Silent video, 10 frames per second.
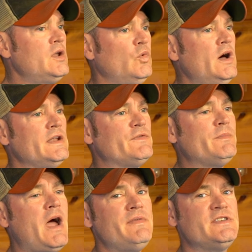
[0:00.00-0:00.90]
1, if you're
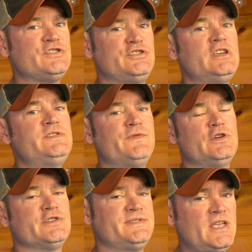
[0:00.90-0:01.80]
buying this just for
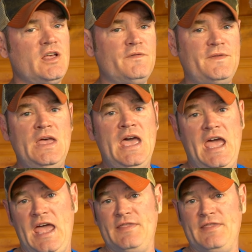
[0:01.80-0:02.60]
yourself and